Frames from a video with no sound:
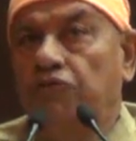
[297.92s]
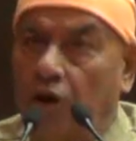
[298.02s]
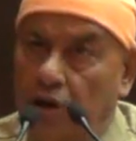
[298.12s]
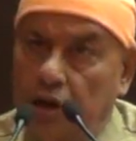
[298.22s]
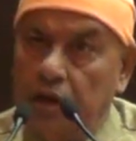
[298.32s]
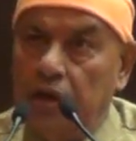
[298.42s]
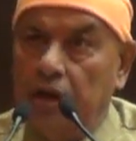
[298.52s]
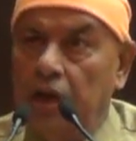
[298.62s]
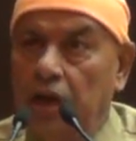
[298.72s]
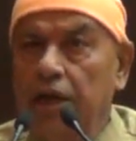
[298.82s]

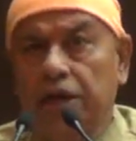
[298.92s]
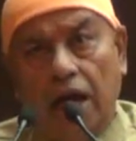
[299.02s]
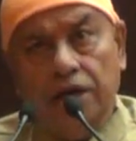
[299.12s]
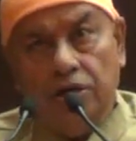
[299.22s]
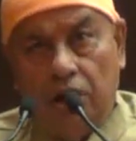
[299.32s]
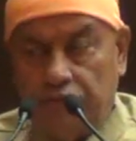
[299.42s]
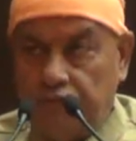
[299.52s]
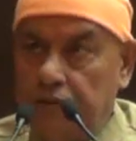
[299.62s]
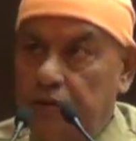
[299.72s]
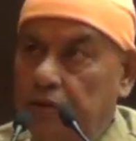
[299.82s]
for any kind
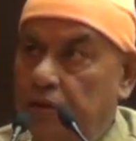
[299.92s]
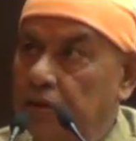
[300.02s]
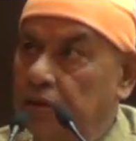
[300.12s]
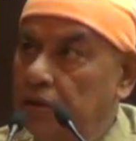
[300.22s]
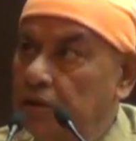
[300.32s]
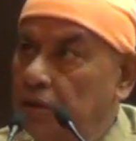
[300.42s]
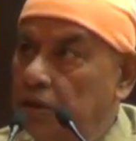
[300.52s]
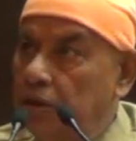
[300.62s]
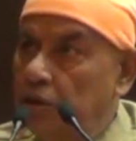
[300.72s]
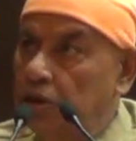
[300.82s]
of
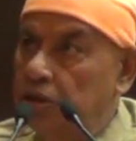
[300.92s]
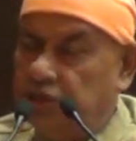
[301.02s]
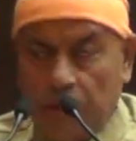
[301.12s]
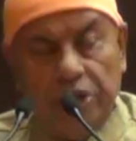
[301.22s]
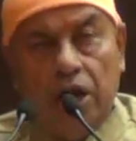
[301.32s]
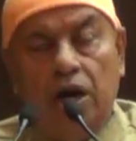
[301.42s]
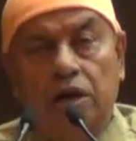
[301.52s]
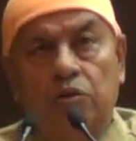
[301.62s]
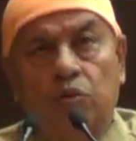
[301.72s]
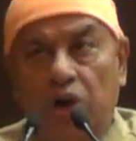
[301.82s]

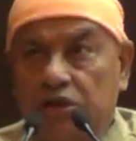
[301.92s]
seminar,